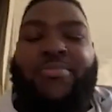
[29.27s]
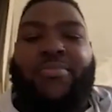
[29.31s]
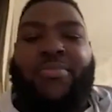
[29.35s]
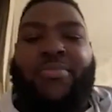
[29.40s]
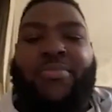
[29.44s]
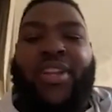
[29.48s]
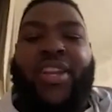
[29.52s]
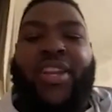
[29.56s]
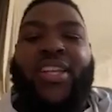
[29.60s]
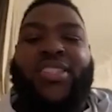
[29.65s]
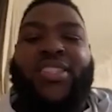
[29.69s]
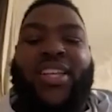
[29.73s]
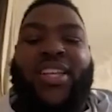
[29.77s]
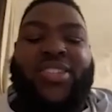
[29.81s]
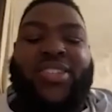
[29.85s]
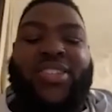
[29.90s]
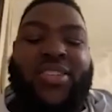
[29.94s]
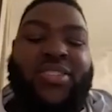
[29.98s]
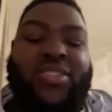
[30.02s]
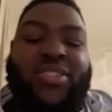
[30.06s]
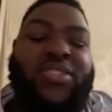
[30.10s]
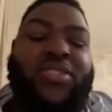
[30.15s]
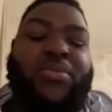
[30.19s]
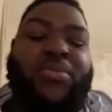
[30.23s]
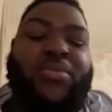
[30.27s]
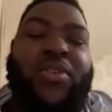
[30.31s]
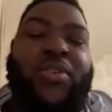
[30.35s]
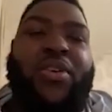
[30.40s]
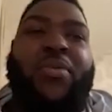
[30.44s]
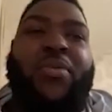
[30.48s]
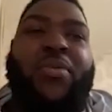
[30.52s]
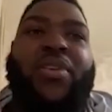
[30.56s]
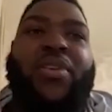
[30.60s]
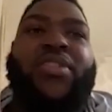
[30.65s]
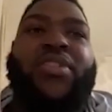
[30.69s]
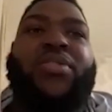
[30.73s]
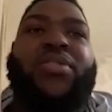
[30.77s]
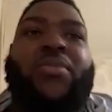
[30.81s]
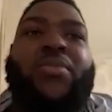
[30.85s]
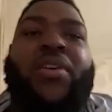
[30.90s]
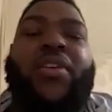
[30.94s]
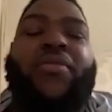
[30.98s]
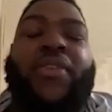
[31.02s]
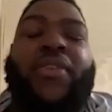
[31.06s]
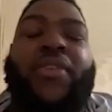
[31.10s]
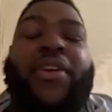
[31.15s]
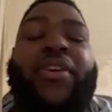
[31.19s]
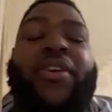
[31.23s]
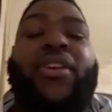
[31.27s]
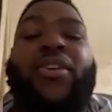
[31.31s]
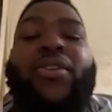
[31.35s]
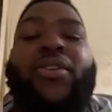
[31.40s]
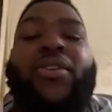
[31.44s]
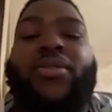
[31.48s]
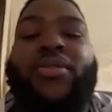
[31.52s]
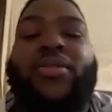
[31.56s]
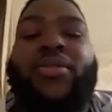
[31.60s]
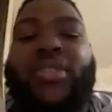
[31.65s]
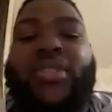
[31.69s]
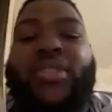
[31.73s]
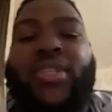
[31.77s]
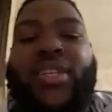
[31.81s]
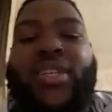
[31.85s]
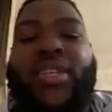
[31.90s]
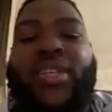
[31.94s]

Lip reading: But I talked to Ja'Marr. Me and Ja'Marr are very close,